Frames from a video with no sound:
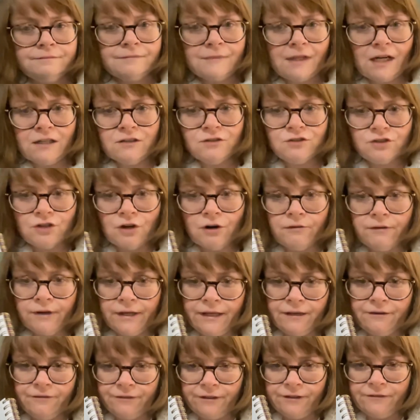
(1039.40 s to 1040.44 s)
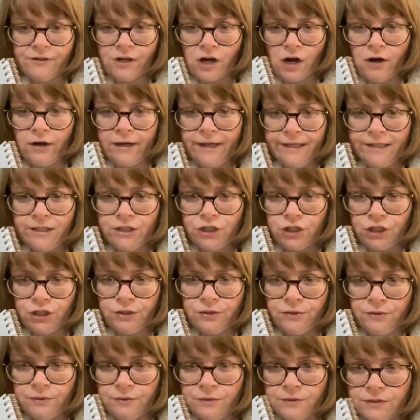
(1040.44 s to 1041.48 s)
Sorry if you've got
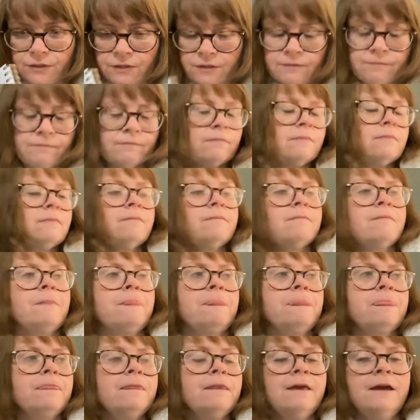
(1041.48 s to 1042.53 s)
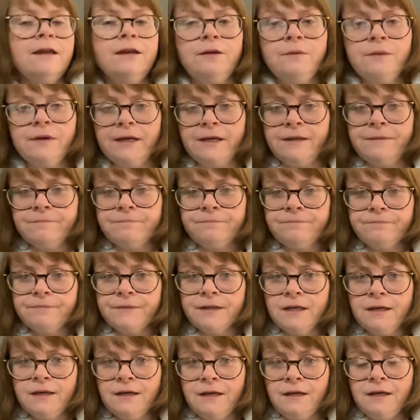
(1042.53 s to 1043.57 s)
issues. Anyway.
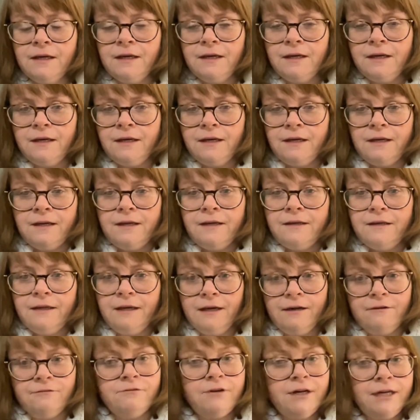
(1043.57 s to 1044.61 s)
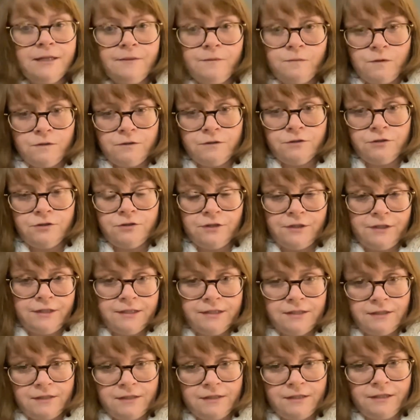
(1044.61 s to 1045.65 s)
Yeah, rainwater
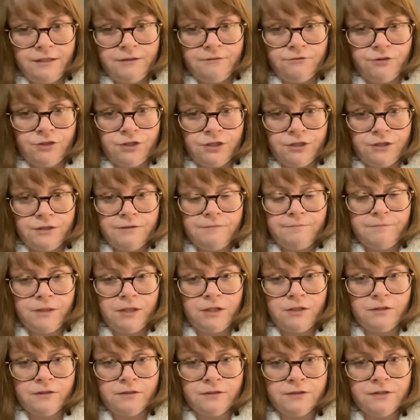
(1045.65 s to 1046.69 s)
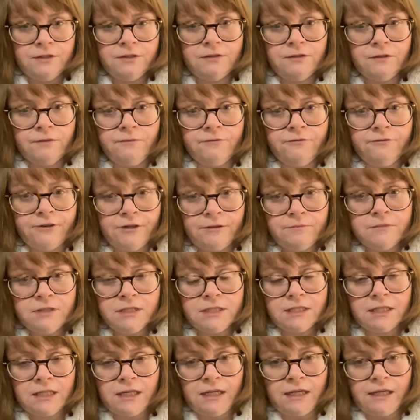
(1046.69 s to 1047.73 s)
is a solution because it's come from the
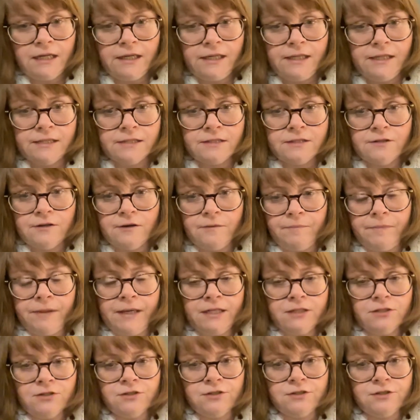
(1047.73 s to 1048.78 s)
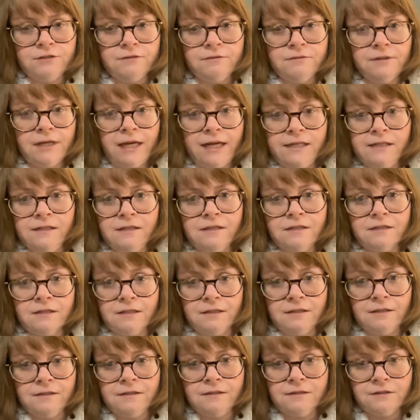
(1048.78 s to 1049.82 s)
sky, it's not passed through
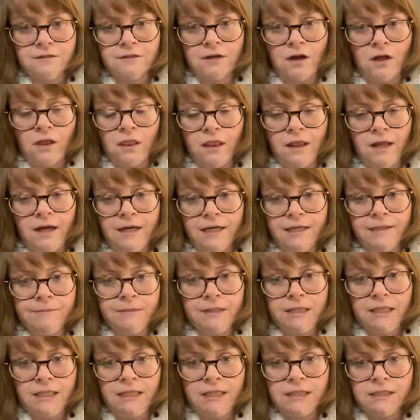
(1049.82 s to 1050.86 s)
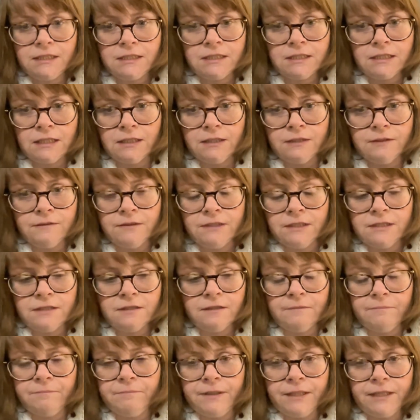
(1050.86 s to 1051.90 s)
anything that's got lime in it, so it's
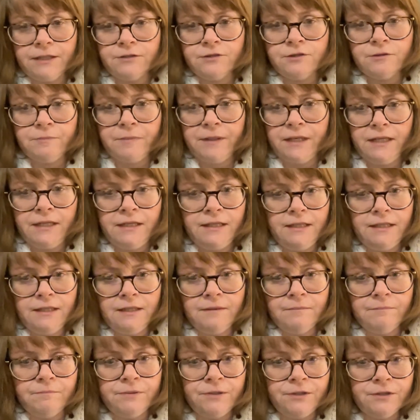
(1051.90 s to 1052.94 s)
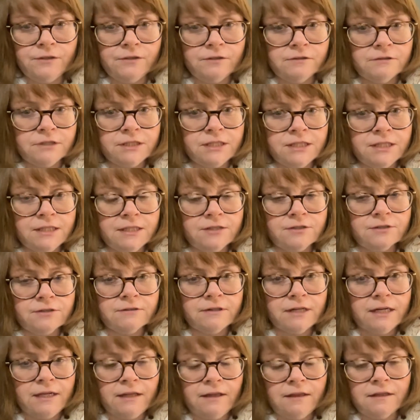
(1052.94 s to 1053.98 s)
not picked up any impurities or
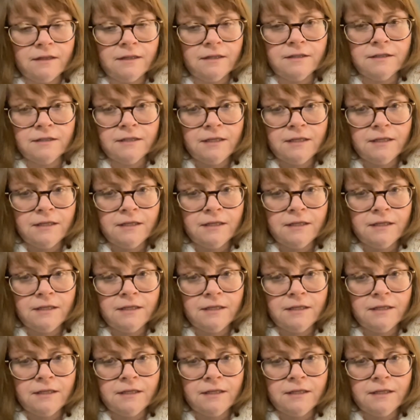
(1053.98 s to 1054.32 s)
anything.